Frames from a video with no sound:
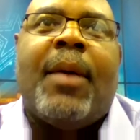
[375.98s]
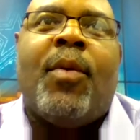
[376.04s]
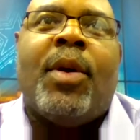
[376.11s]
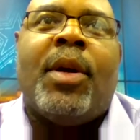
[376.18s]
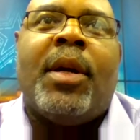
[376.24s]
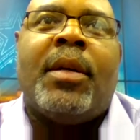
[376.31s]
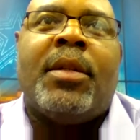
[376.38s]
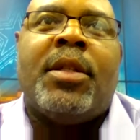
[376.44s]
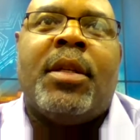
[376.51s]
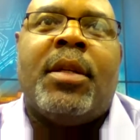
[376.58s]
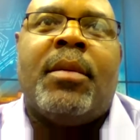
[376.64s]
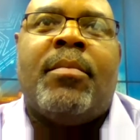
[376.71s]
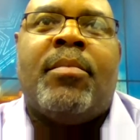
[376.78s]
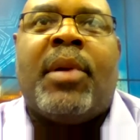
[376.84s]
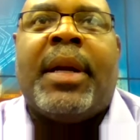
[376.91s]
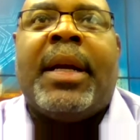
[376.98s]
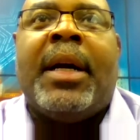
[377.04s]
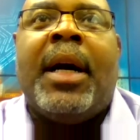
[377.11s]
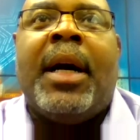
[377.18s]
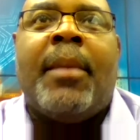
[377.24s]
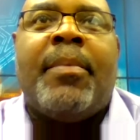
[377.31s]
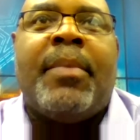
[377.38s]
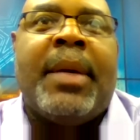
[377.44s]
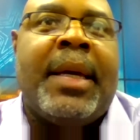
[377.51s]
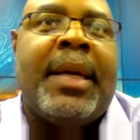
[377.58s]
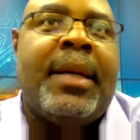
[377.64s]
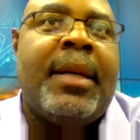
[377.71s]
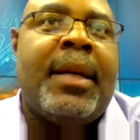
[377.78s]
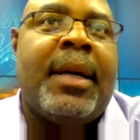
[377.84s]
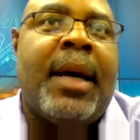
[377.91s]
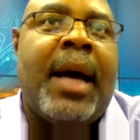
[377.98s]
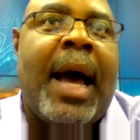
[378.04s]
I wanted to bring up, and uh,